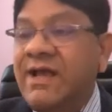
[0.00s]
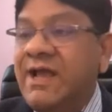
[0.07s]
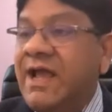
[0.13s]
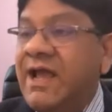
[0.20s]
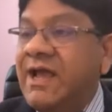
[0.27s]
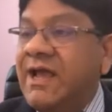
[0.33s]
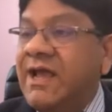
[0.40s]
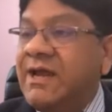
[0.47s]

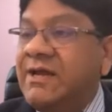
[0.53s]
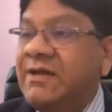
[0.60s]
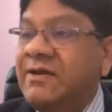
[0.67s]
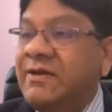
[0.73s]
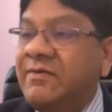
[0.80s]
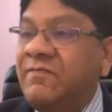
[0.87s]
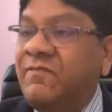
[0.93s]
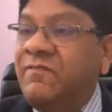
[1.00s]
and
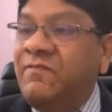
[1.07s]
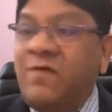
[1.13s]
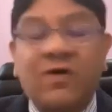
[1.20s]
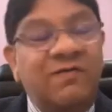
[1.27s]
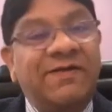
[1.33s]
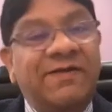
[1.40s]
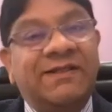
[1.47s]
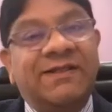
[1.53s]

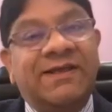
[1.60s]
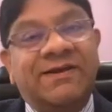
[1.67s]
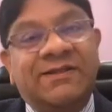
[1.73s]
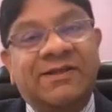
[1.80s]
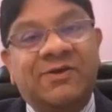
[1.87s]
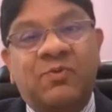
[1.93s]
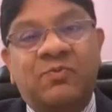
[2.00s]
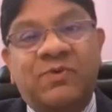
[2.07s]
following
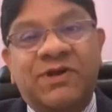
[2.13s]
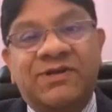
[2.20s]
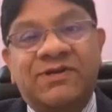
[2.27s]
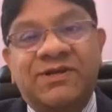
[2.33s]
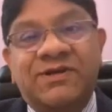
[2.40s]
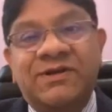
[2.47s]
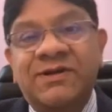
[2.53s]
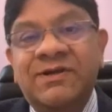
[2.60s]
their
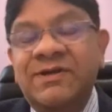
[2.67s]
operation,